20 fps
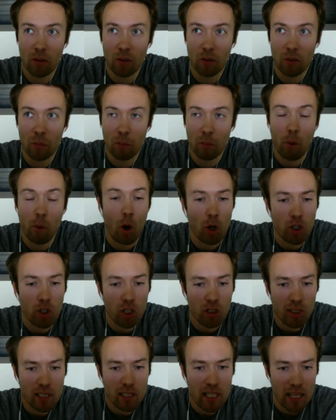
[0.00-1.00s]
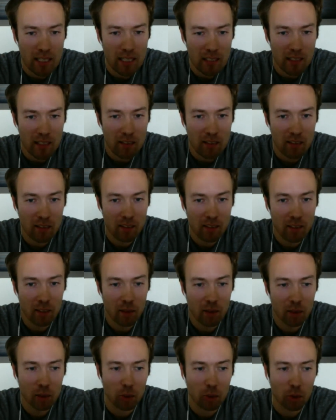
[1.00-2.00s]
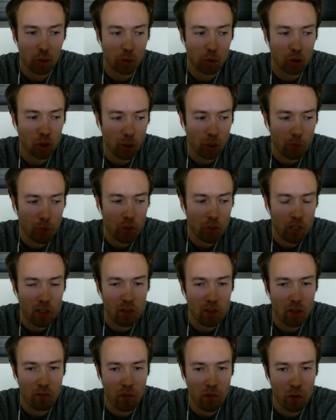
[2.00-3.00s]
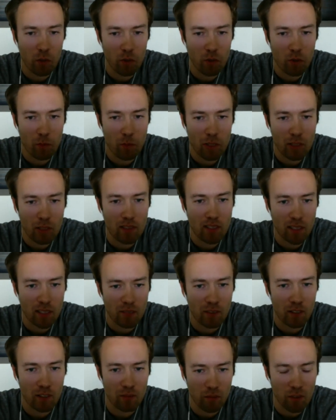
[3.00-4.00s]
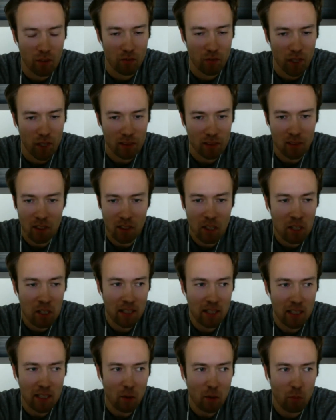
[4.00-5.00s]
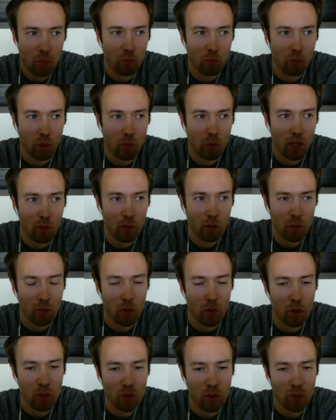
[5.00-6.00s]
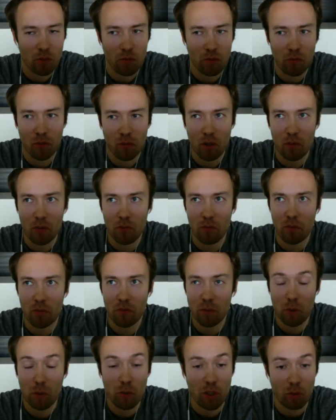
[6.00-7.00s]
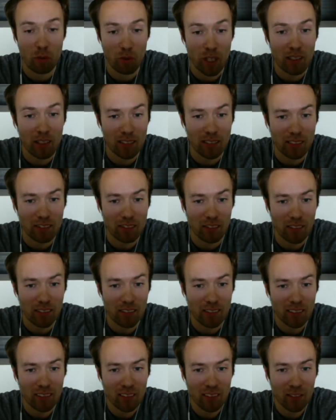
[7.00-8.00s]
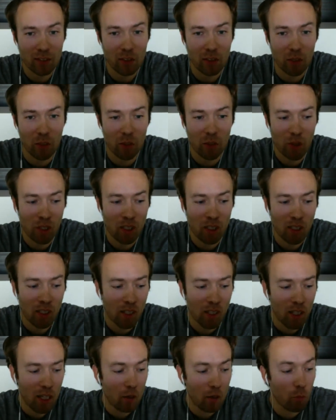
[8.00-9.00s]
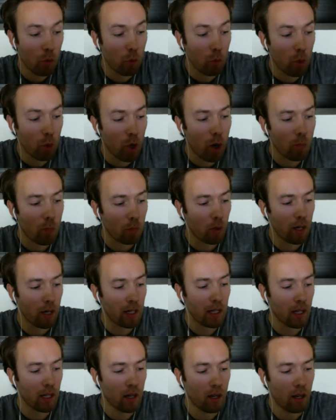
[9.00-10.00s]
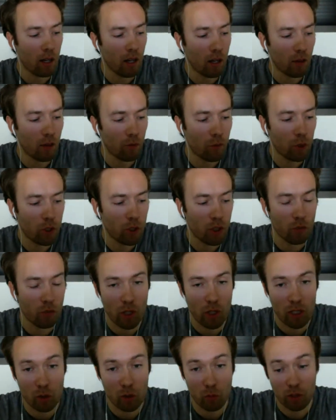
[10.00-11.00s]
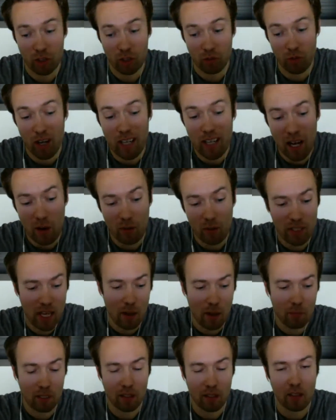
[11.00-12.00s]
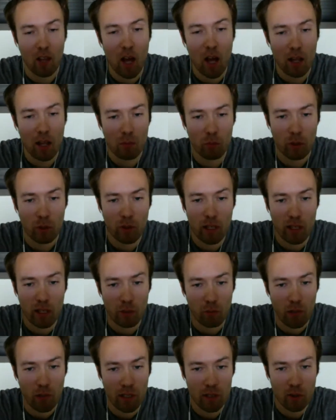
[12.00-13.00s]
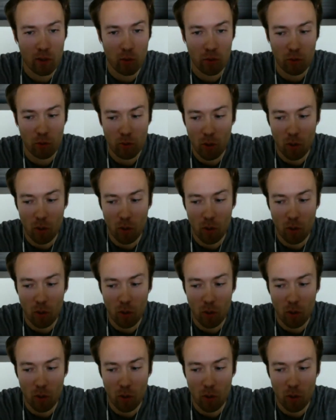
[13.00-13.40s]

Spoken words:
partially tested to some percentage of your user base and seeing if it fails, that's how we roll out new versions of using Rails, actually. So when we're upgrading a version of Rails, which right now is happening a lot, we're getting ready to